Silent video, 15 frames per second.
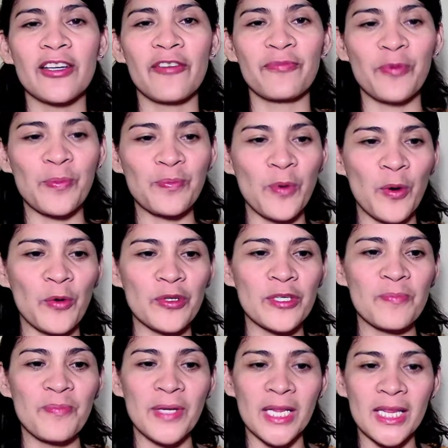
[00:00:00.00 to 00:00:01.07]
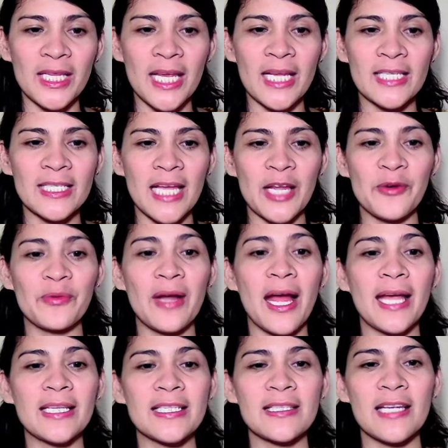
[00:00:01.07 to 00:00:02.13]
of proposed buildings and
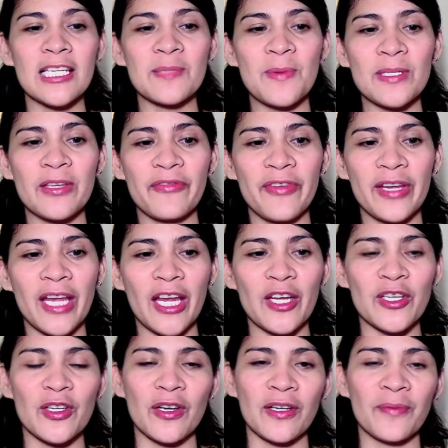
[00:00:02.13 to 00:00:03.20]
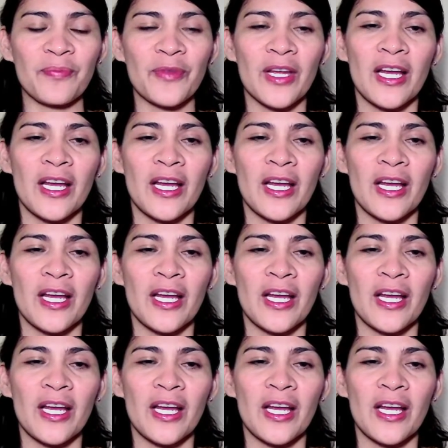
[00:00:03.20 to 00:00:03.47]
writes the specification.